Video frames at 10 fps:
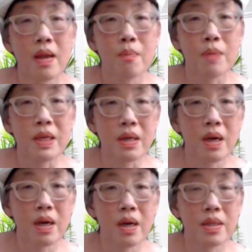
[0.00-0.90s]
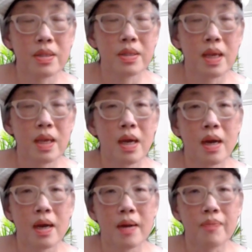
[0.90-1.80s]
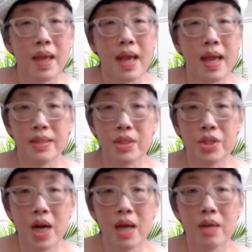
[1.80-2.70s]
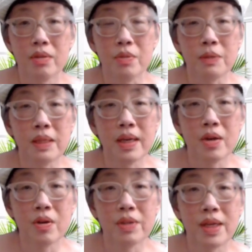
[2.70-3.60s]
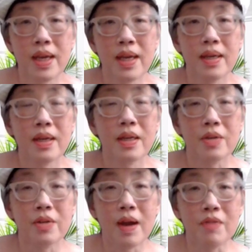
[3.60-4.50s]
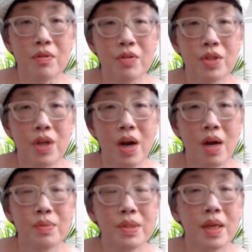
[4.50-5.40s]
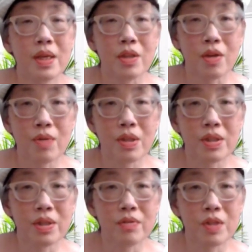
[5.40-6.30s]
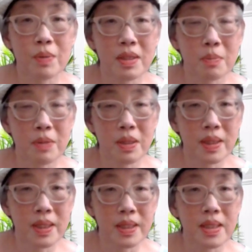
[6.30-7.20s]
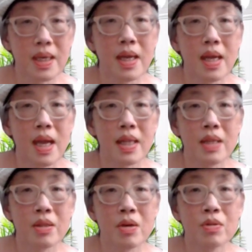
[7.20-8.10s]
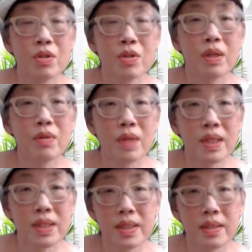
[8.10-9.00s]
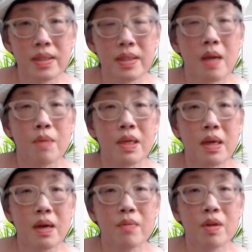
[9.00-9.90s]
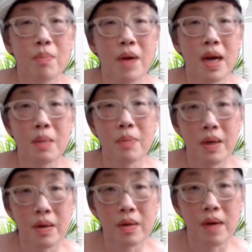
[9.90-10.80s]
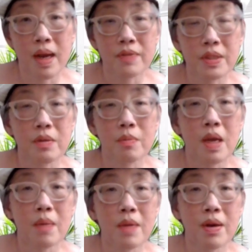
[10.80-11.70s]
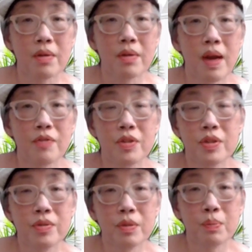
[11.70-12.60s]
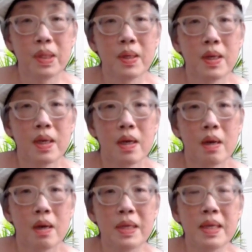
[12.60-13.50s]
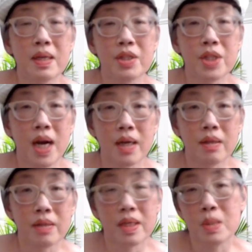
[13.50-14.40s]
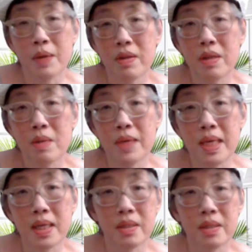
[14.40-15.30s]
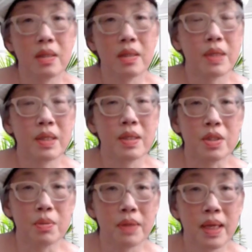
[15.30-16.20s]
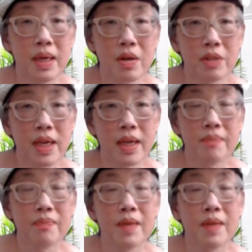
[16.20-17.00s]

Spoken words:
because as a child you play all day, you have no jobs, no adult responsibilities. And then those 3 reasons become your body paragraphs. So paragraph 2 would be being a child is better than being an adult because you play all day.